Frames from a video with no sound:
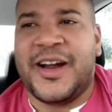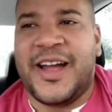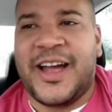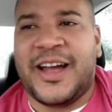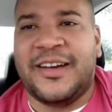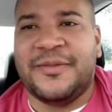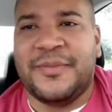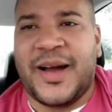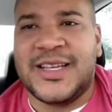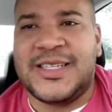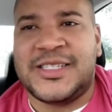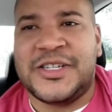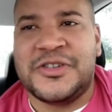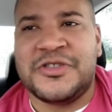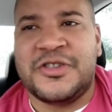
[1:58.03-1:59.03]
they found
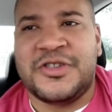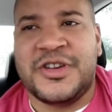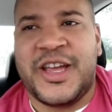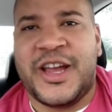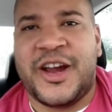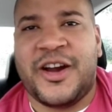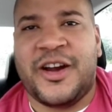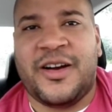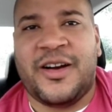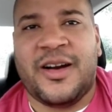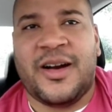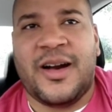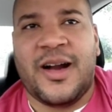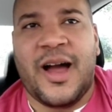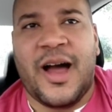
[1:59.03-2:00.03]
out that I
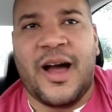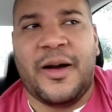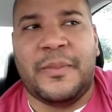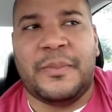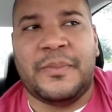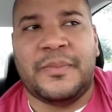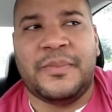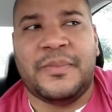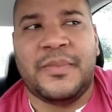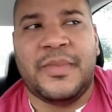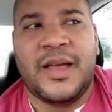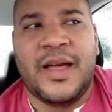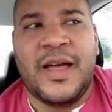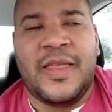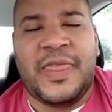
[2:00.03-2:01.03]
had a
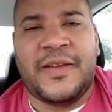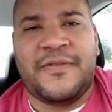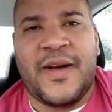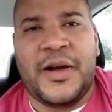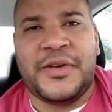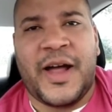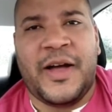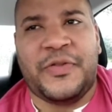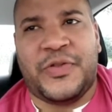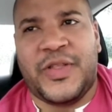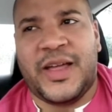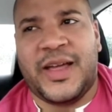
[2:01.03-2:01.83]
heart condition,